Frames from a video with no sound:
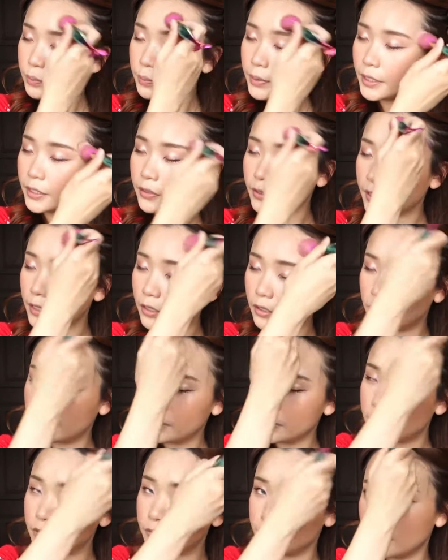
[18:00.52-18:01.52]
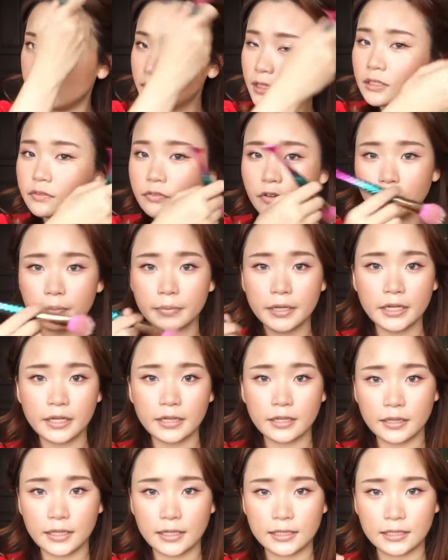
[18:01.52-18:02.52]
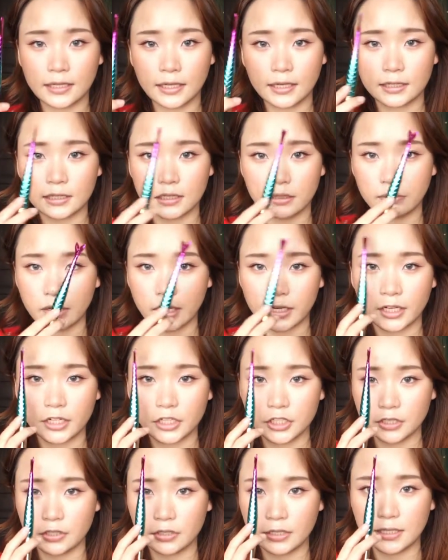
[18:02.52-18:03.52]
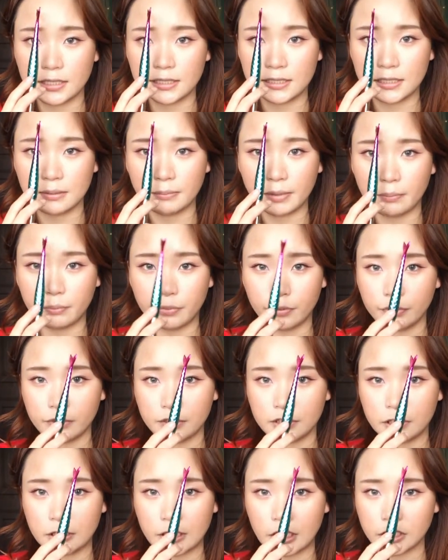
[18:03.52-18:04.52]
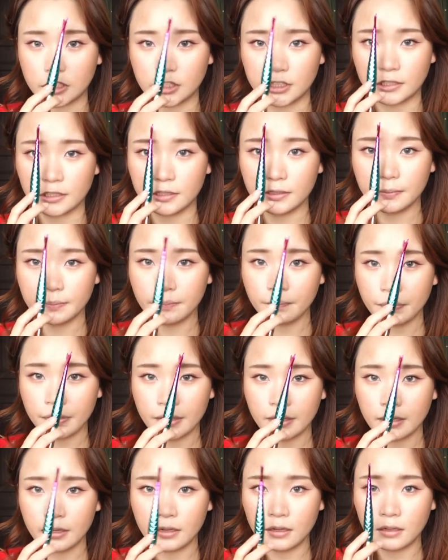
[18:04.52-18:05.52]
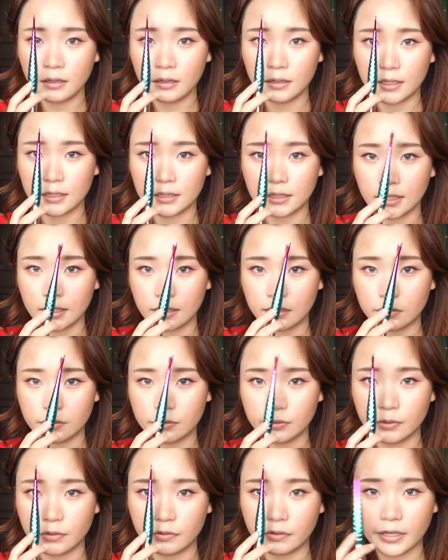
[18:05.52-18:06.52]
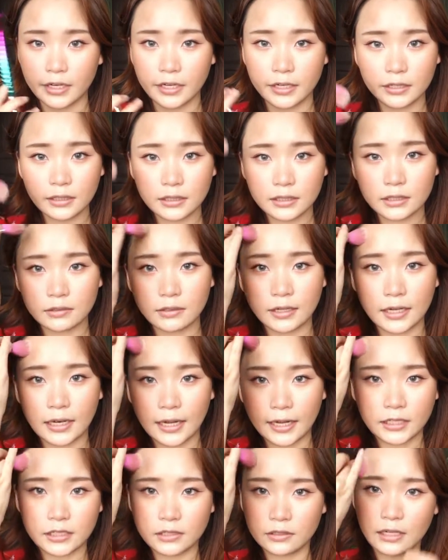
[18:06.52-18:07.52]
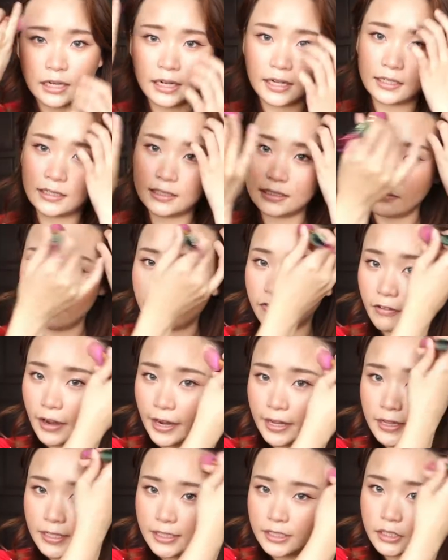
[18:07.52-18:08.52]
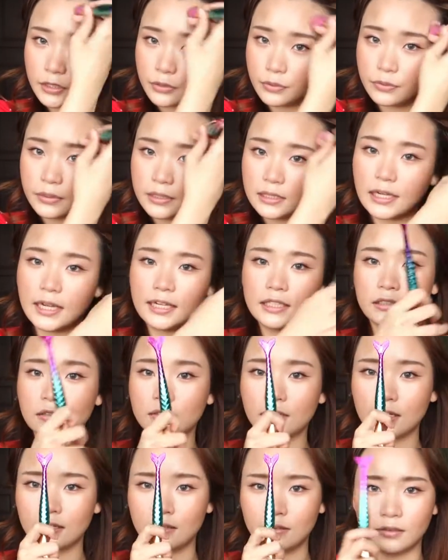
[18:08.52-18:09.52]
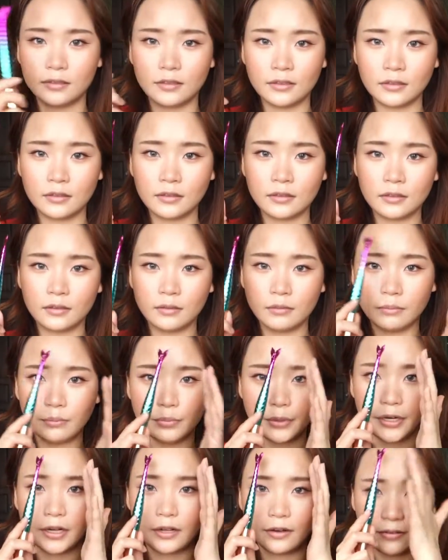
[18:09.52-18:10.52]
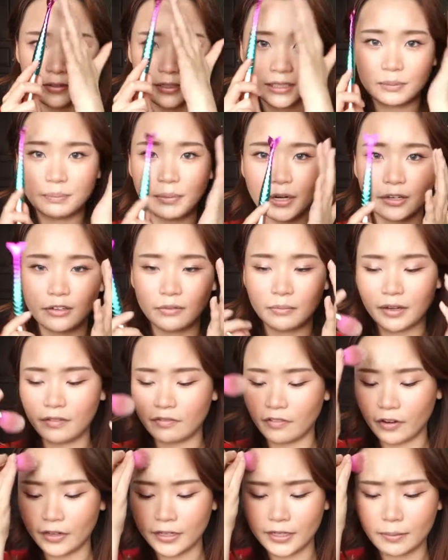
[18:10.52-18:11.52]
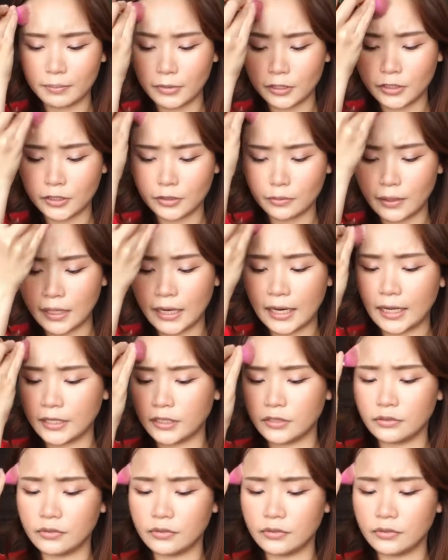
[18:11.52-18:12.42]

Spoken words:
big, you can always do this. For me, there's like a demarcation. You can see my bone structure. There's like two over here, so I like to kind of define these two sides to kind of bring out this part of my forehead. I'm not sure why I like to do